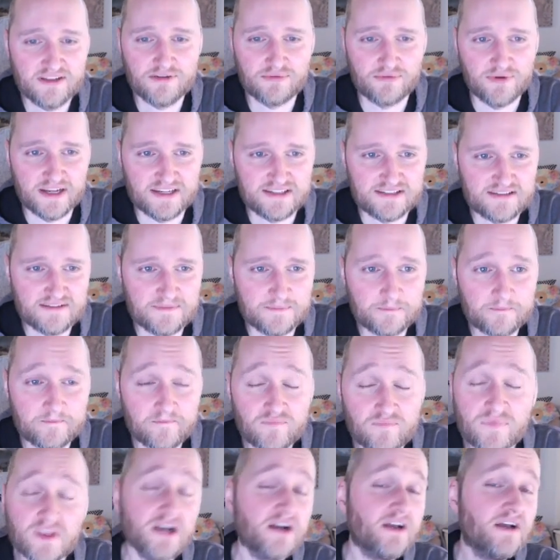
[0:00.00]
the rest.
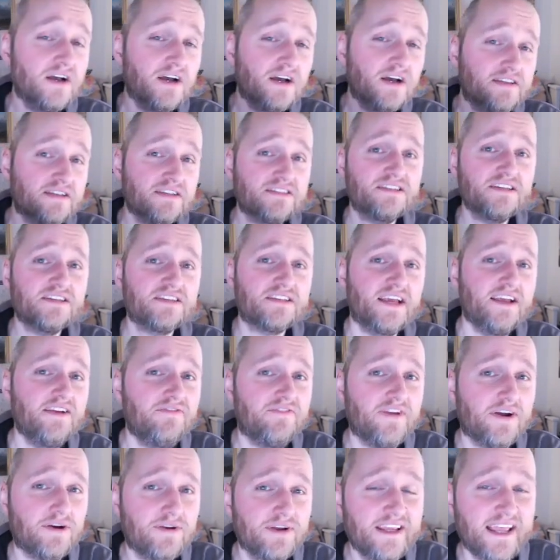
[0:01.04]
This is a
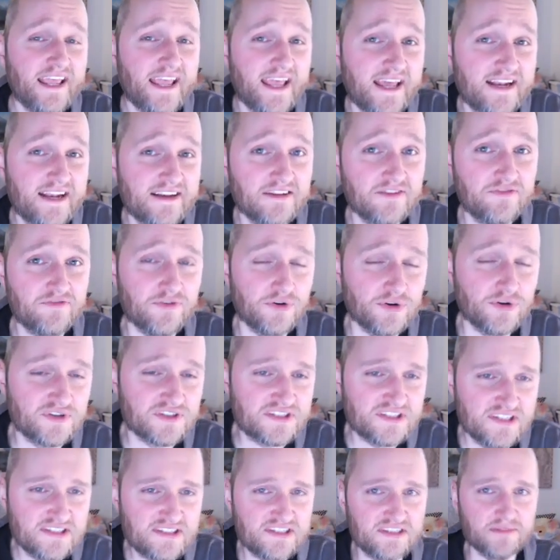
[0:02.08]
very candidate-focused
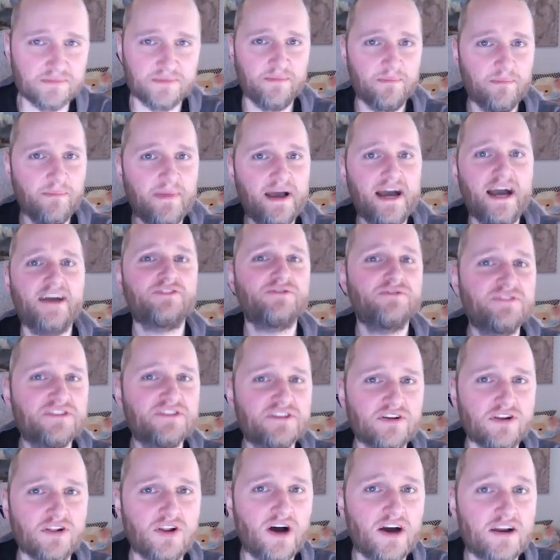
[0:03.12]
system. It matters
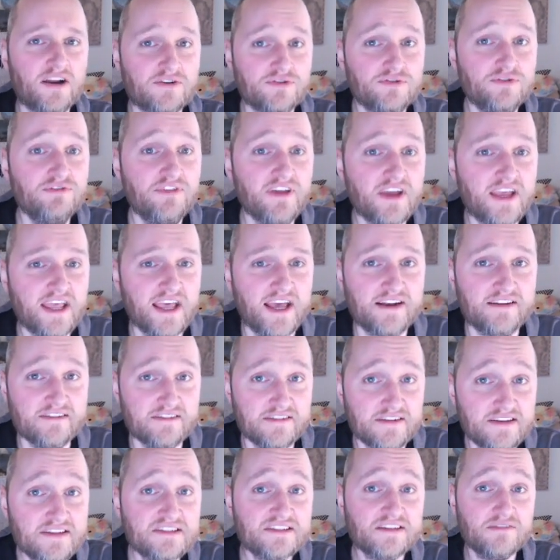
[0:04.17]
a lot who the candidate
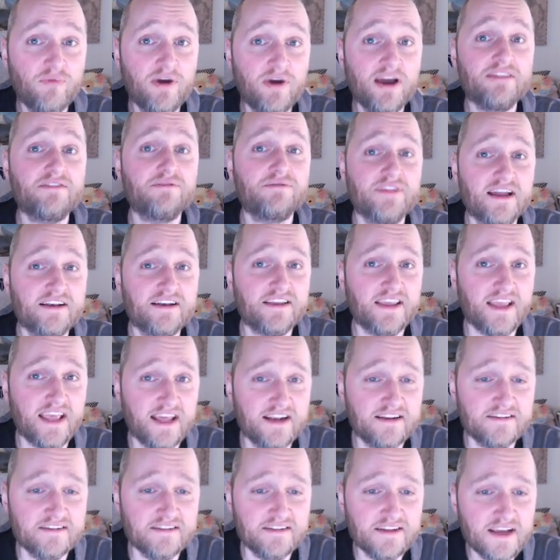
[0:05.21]
is and whether that
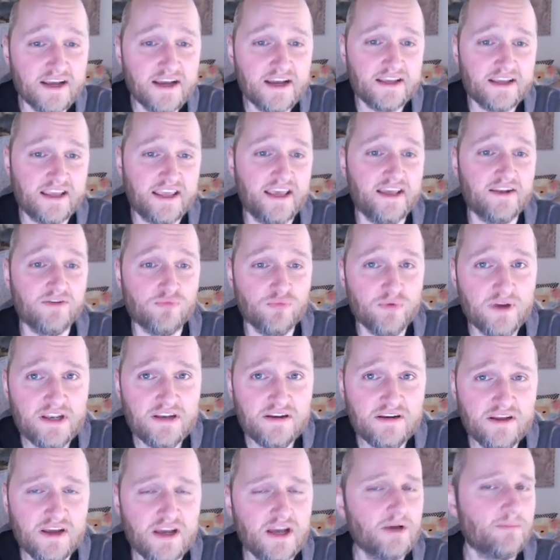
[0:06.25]
candidate can
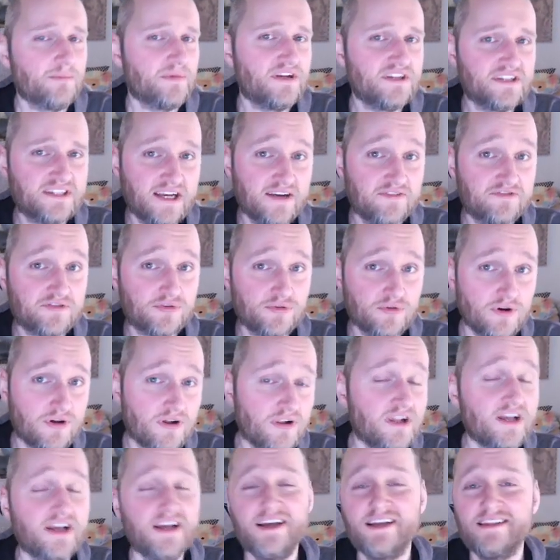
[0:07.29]
win, because after
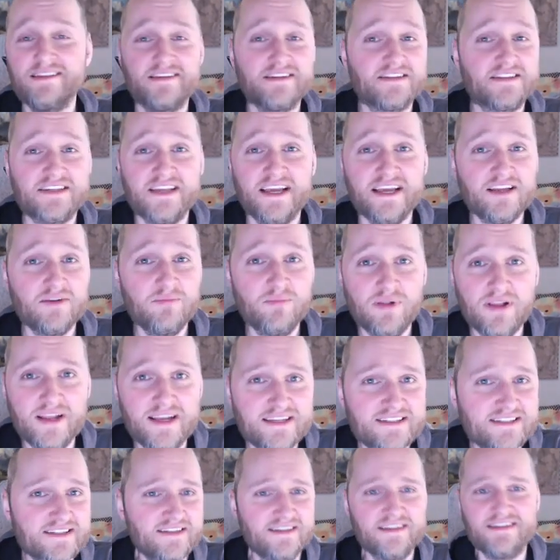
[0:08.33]
all, the second
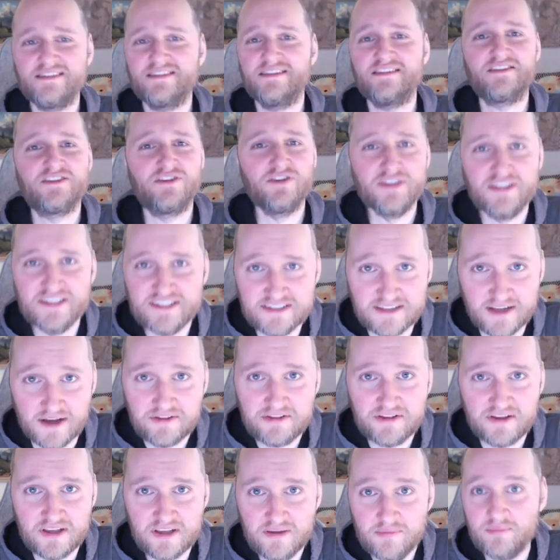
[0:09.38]
place is as good as
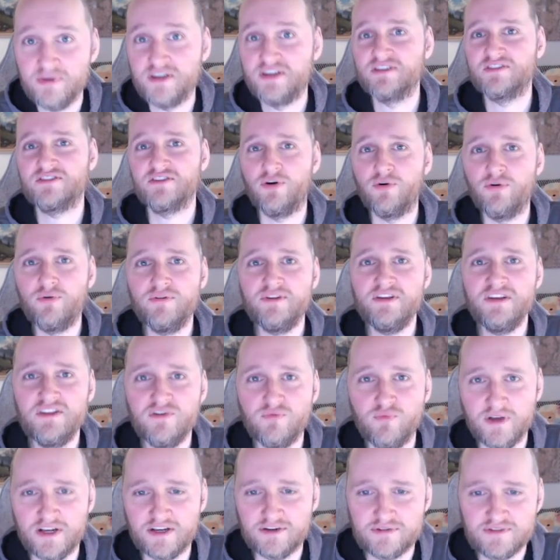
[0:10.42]
nothing, because only the
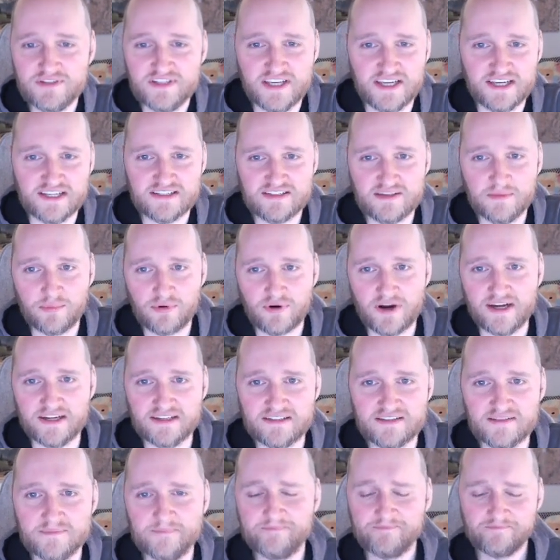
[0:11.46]
winner takes the
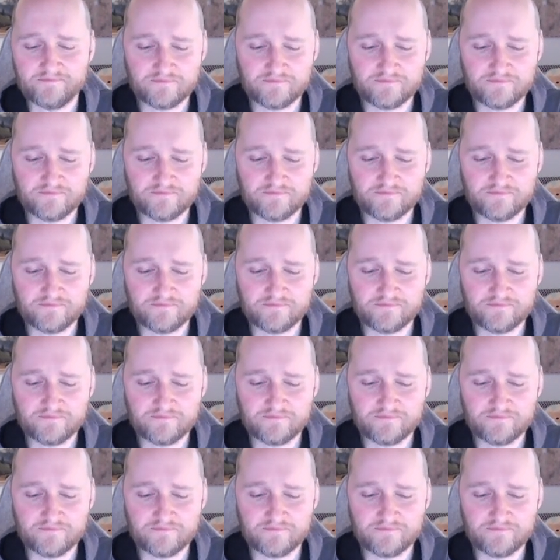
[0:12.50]
prize.